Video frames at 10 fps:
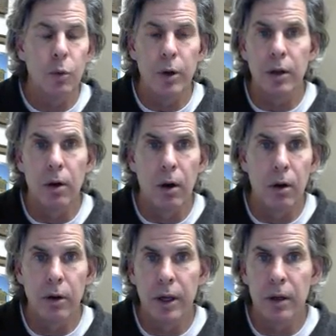We can
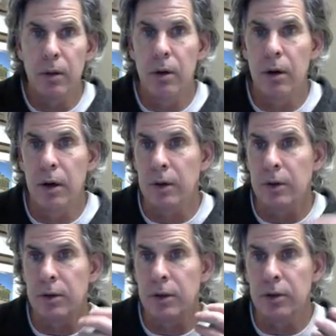all get along.
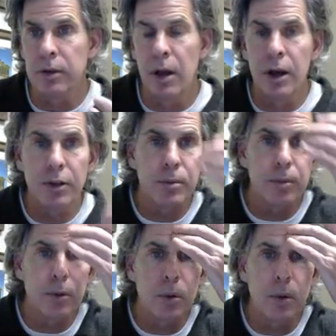These lines
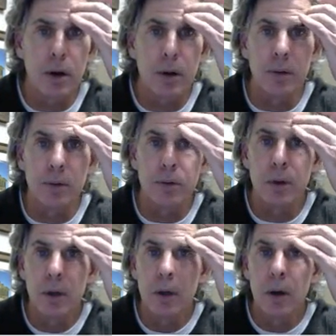from the Karagos
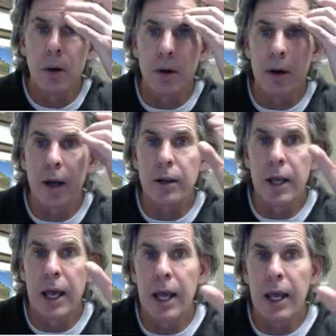are kind of,
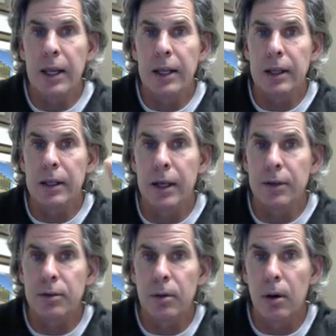hey,
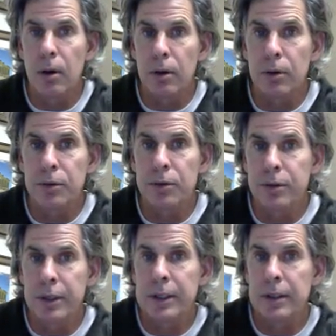let's all
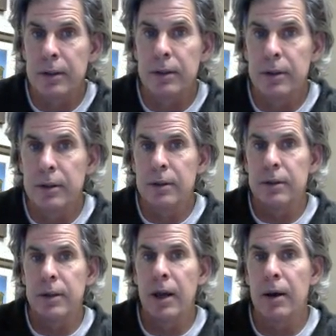sit
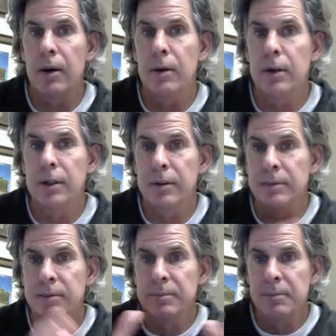down and
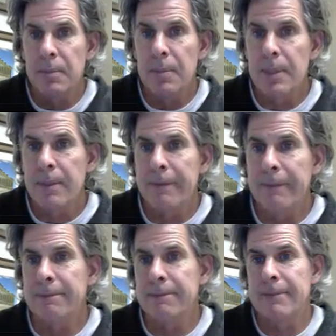
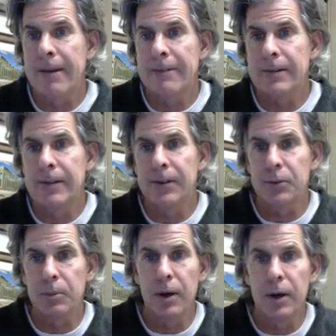have a
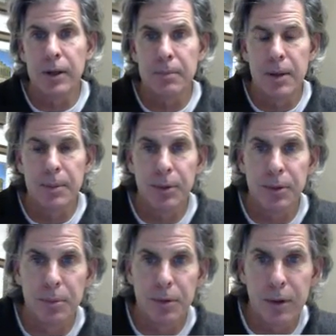glass of wine and maybe
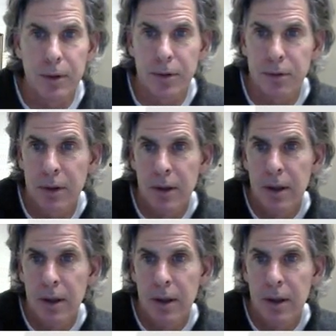some cigarettes.